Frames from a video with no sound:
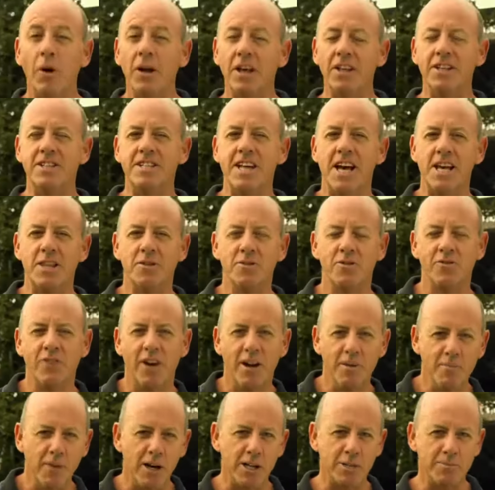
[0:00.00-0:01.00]
at the death was
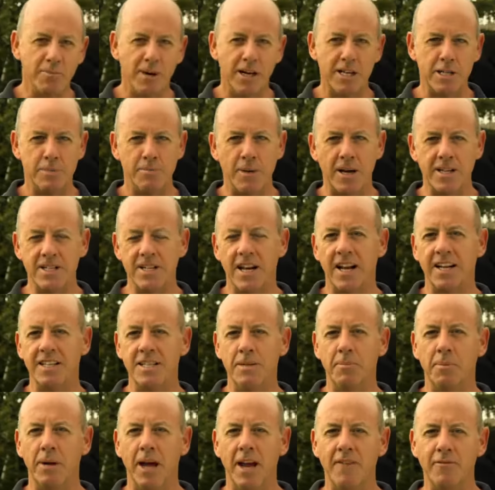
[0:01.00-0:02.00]
very much my speciality,
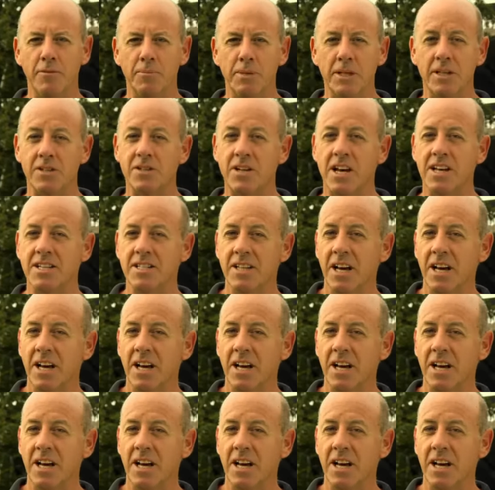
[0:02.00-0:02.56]
playing for Middlesex,